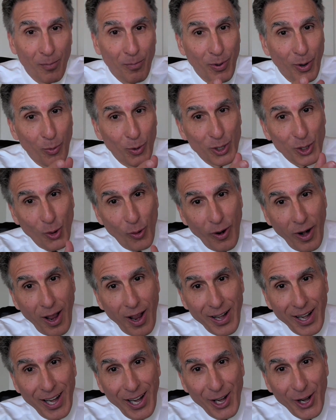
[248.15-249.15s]
But what's going
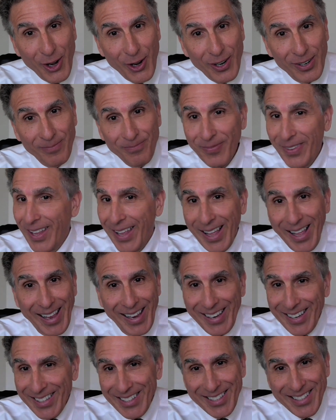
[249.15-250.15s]
on here
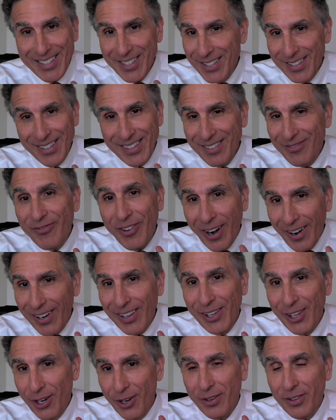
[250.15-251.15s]
is very
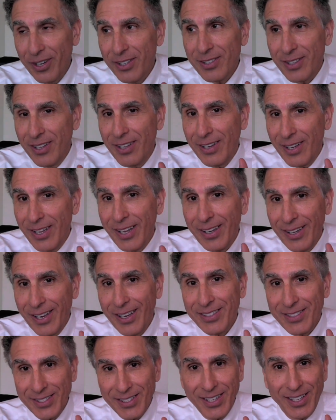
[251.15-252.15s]
little.
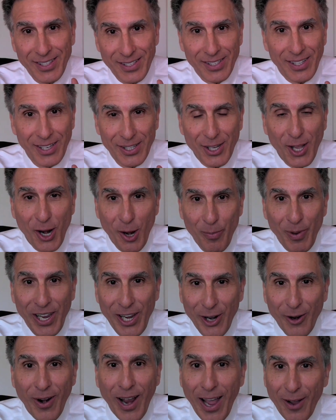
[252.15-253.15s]
It's going to be
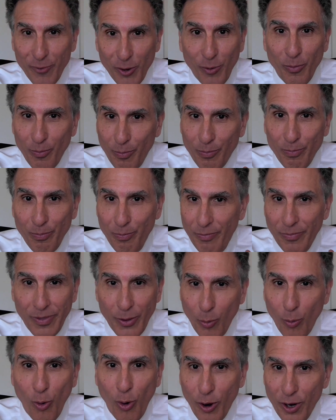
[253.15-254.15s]
here after
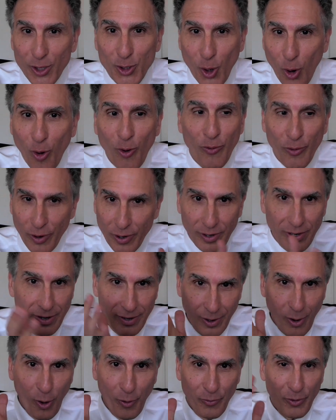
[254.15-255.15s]
the war is over,
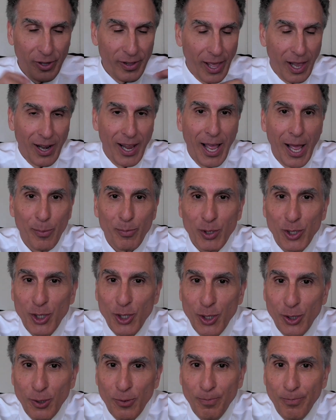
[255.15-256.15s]
and hopefully that'll happen
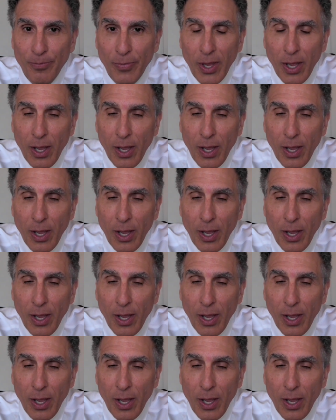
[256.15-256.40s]
soon.